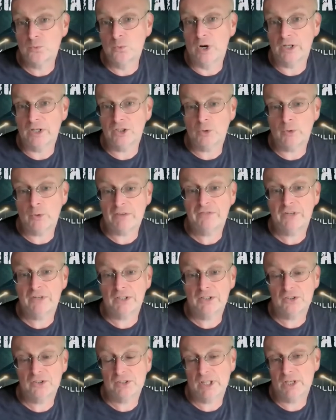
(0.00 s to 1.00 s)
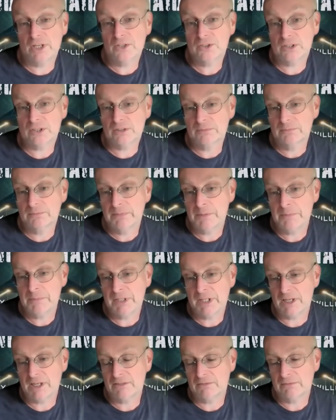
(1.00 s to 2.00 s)
US want UFO disclosure. People
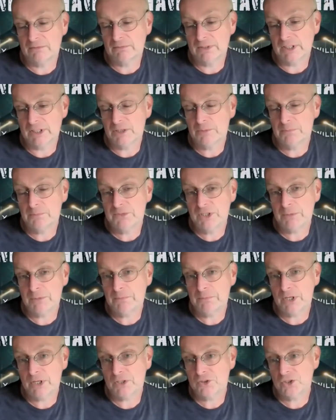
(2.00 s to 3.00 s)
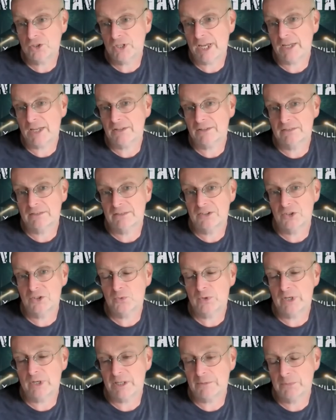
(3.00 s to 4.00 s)
like Tim Burchett. This is
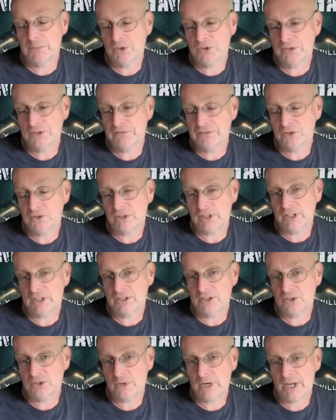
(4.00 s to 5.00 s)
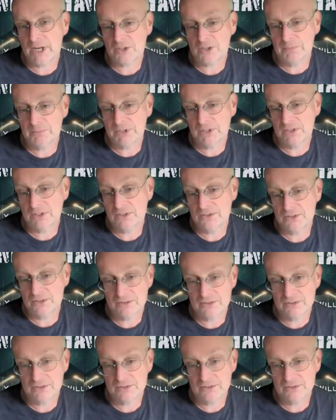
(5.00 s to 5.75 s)
why they're pushing for it in the US because